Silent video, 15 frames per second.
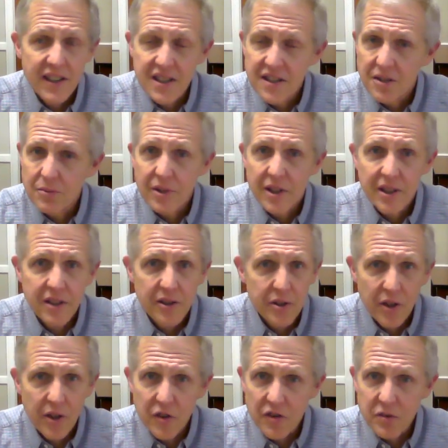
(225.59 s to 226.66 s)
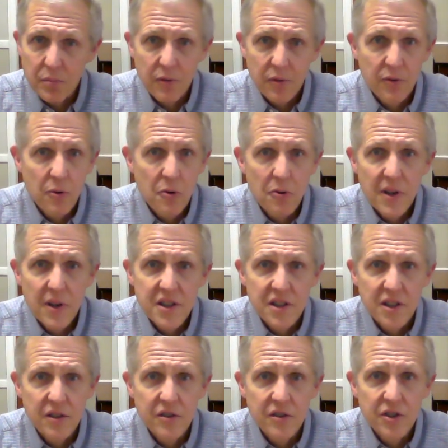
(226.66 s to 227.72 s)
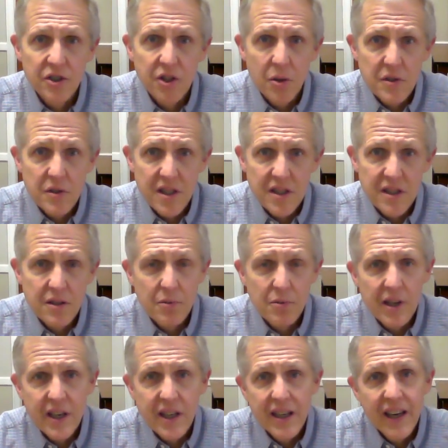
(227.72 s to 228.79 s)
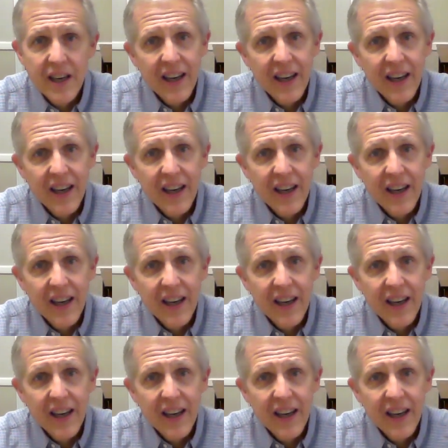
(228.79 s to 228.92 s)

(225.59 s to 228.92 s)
He's the one who goes before us and shows us the way.